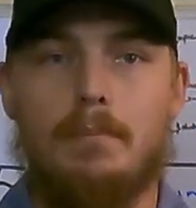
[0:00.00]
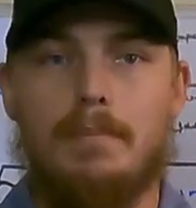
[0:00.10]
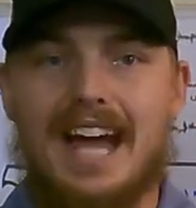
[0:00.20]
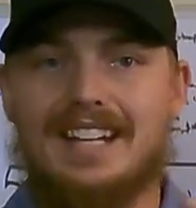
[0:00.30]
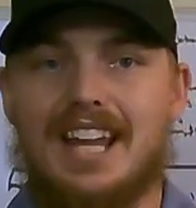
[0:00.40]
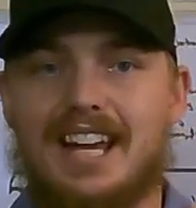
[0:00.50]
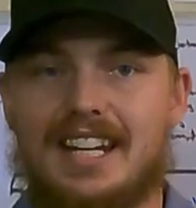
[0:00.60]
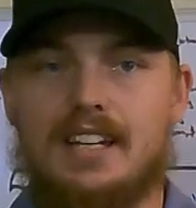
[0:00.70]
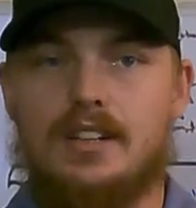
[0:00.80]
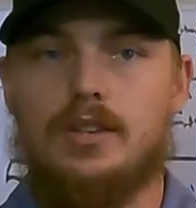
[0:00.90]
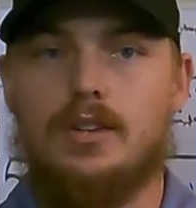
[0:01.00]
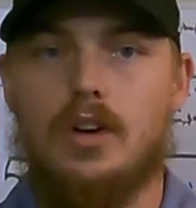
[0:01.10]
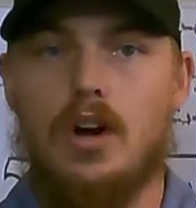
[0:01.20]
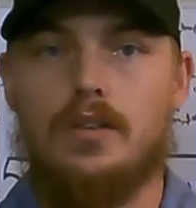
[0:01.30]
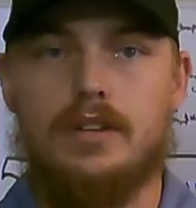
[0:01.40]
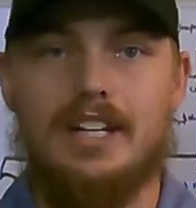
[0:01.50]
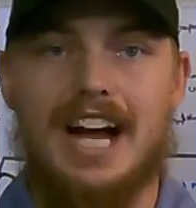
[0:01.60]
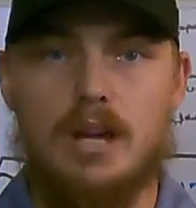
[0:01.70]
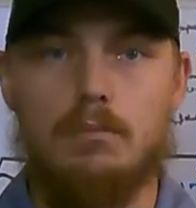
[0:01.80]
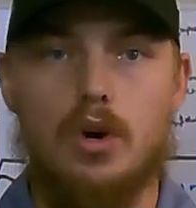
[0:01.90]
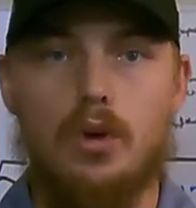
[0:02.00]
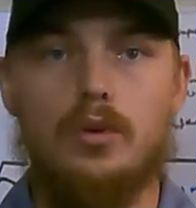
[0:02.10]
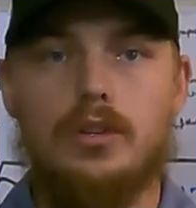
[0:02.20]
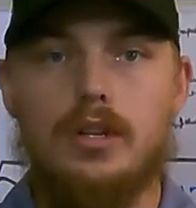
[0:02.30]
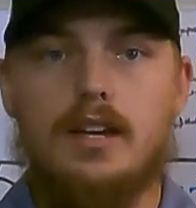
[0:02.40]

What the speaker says: the back lining of an eyeball